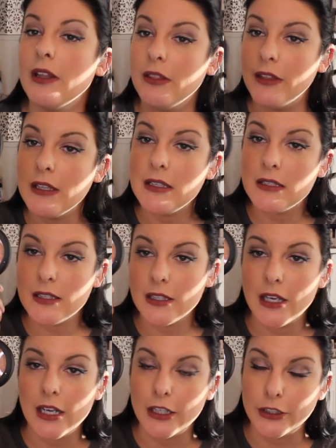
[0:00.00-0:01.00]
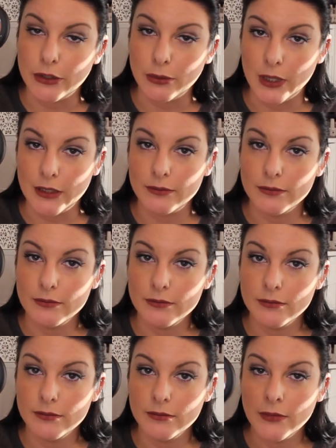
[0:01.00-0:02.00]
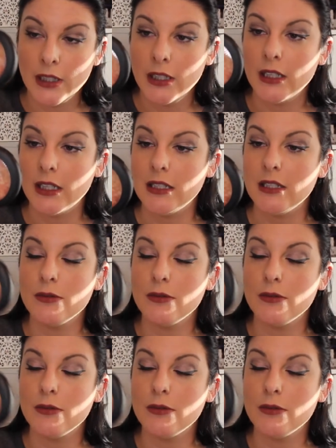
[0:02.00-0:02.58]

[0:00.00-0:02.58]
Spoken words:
This is a good one. This